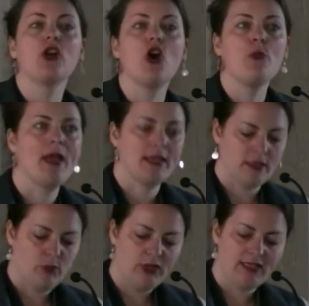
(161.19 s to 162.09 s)

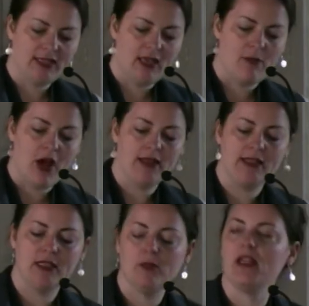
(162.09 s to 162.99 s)
Gomez puts them on
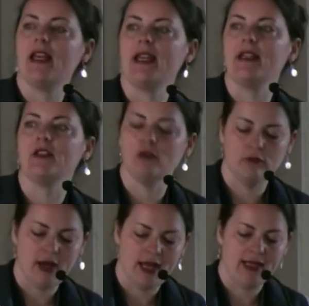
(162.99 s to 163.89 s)
display to
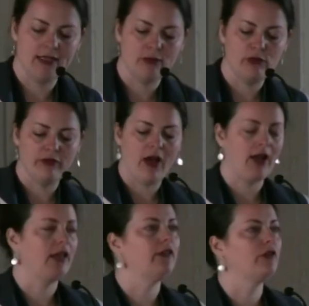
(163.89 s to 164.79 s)
raise
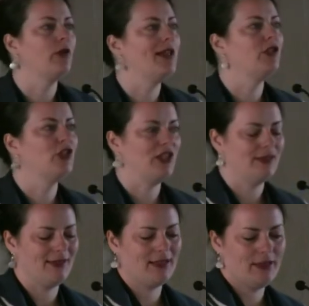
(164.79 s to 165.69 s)
provocative
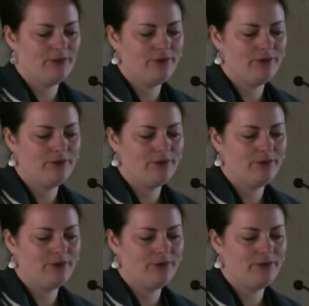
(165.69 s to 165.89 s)
questions.